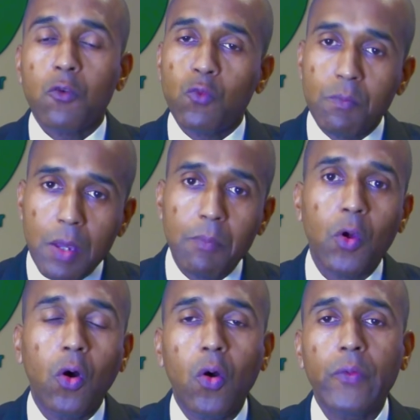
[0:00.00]

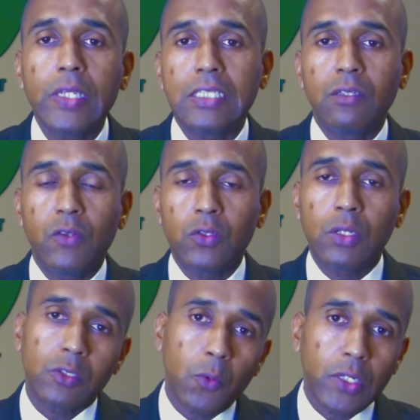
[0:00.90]
remember all these individuals
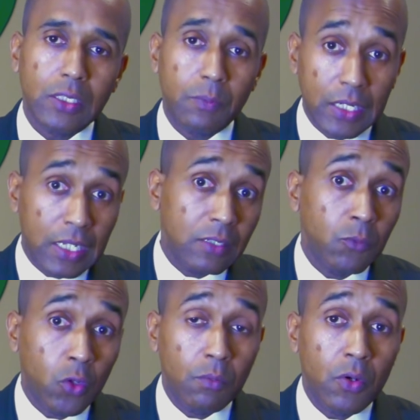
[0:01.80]
that were spoke, speaking against
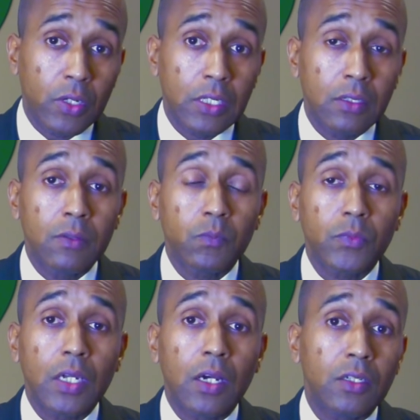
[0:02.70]
North American
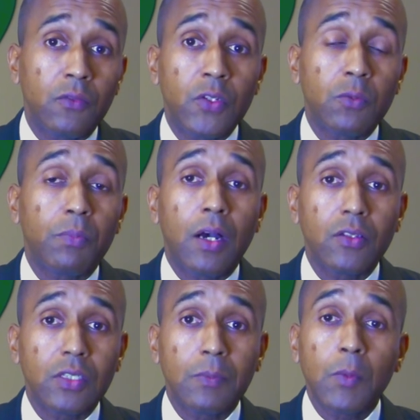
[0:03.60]
uh, division
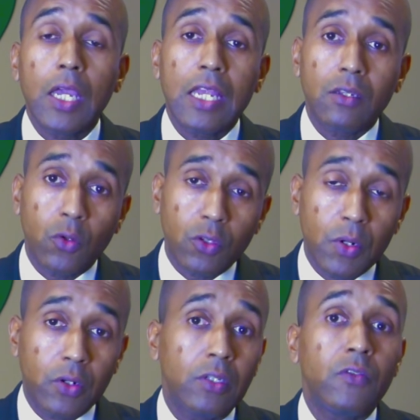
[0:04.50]
policy and North
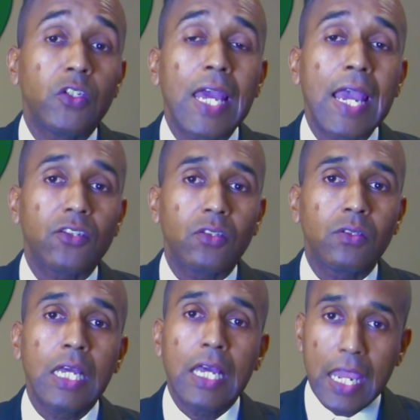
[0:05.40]
American division
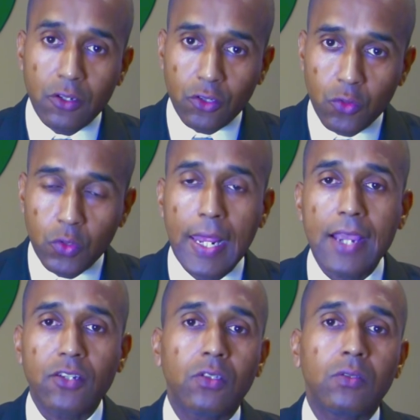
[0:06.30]
actions and union
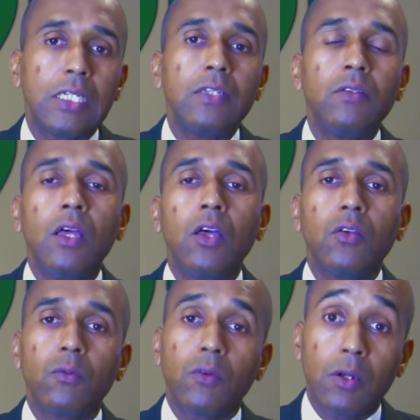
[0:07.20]
actions in
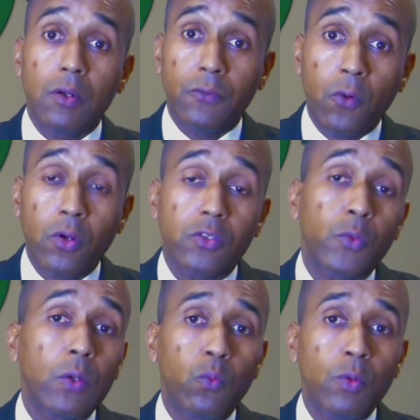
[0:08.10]

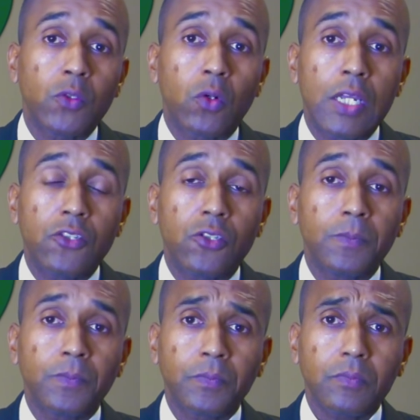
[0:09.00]
fostering women's
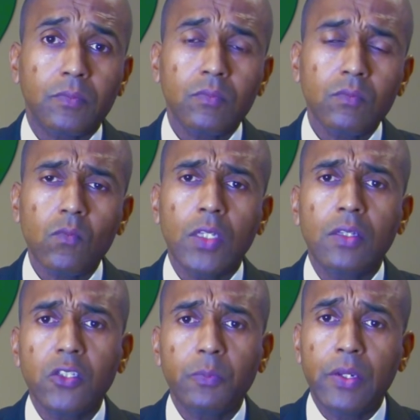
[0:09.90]
ordination.
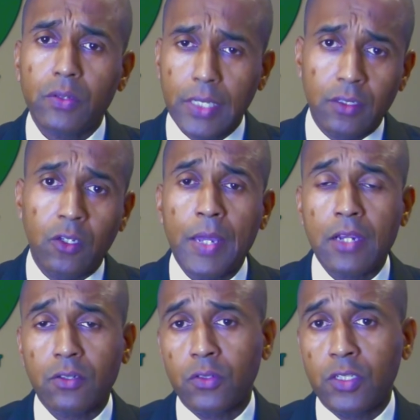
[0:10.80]
These speakers like
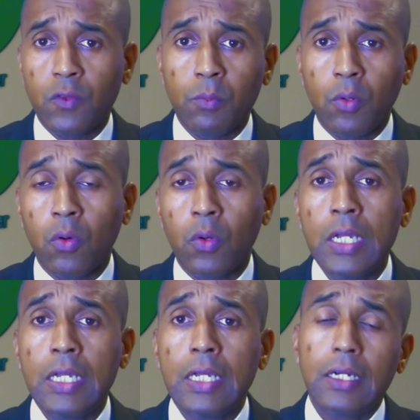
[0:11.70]
Batchelor, Stephen Bohr,
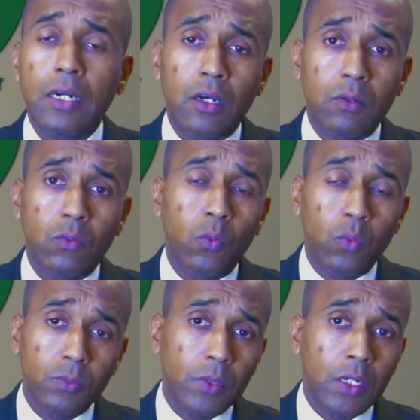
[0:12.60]
uh,
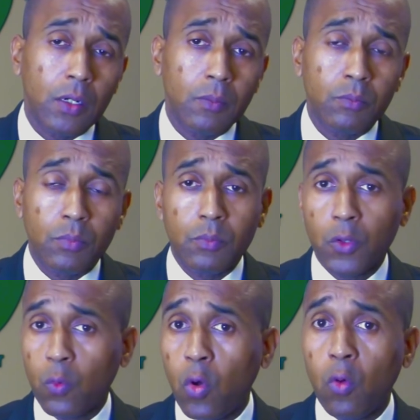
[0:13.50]
uh,
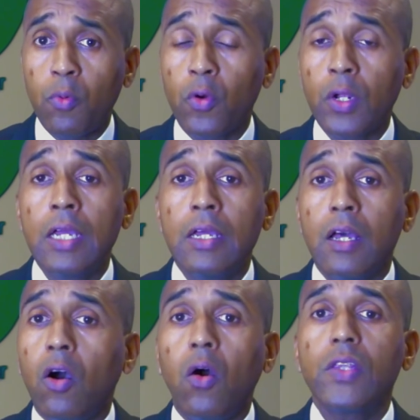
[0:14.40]
Brother Wahlberg,
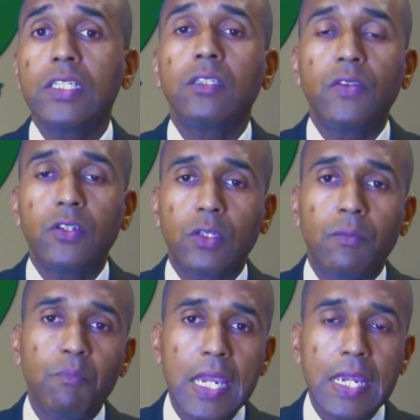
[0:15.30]
all these individuals that
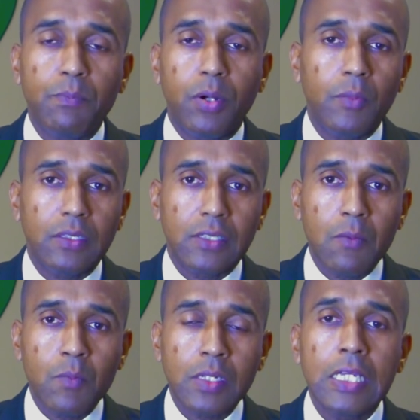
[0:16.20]
made public
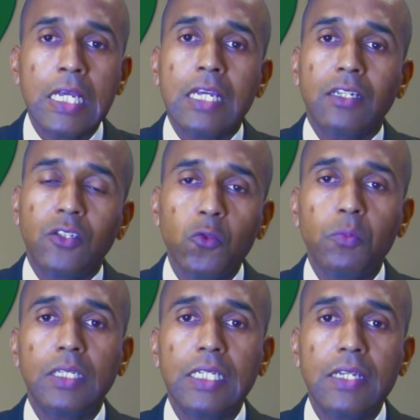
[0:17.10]
statements, do you
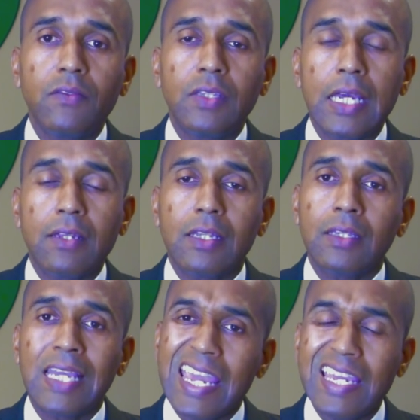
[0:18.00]
believe that
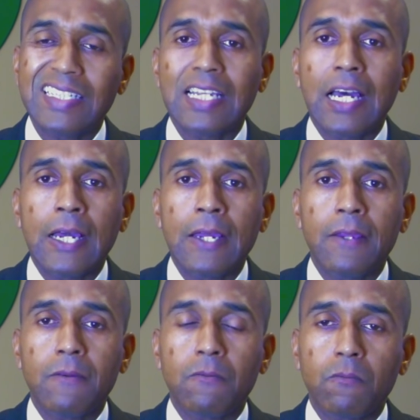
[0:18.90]
the ASI